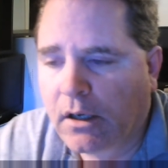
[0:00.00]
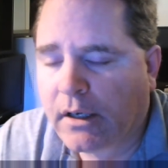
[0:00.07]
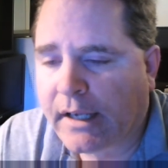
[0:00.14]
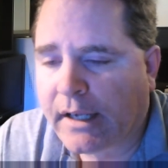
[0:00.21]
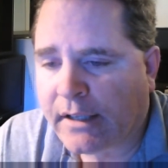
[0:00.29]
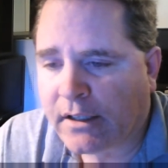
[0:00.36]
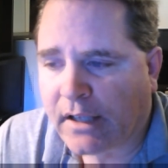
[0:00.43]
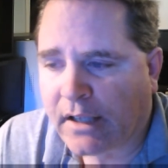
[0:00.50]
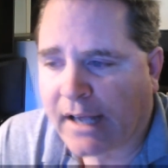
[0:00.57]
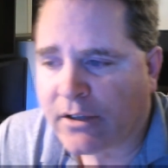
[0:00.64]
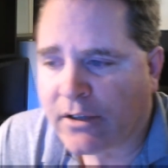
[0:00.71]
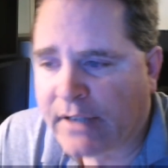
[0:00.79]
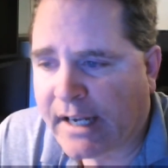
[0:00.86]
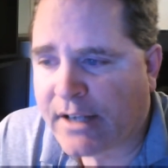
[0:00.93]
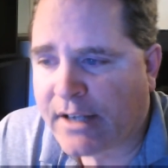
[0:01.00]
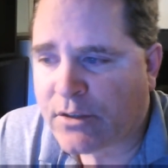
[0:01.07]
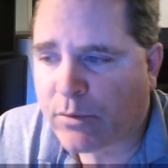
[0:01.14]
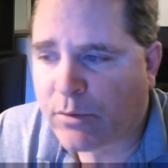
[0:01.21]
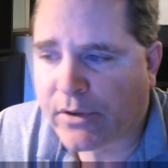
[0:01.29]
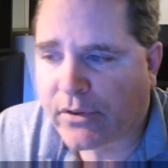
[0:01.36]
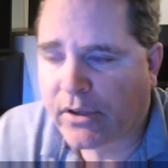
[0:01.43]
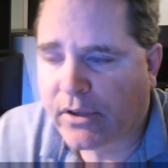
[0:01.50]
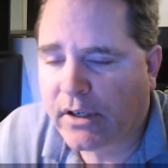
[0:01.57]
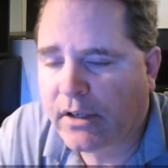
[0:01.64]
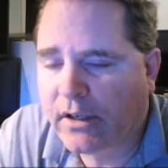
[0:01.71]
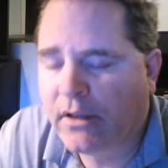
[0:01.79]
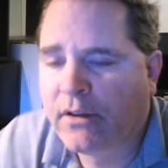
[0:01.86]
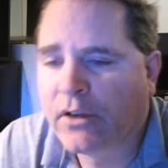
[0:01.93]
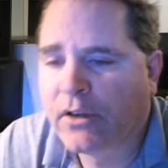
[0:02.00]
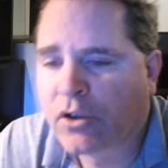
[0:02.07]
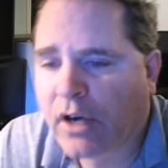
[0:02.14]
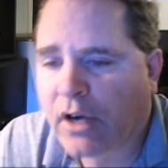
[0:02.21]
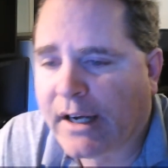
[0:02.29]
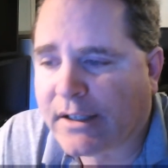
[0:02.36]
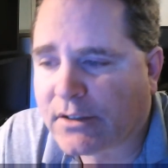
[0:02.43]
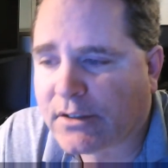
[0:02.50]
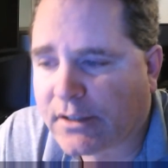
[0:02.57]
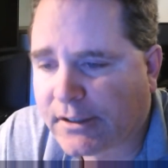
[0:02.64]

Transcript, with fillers: in the latter days with the Christ.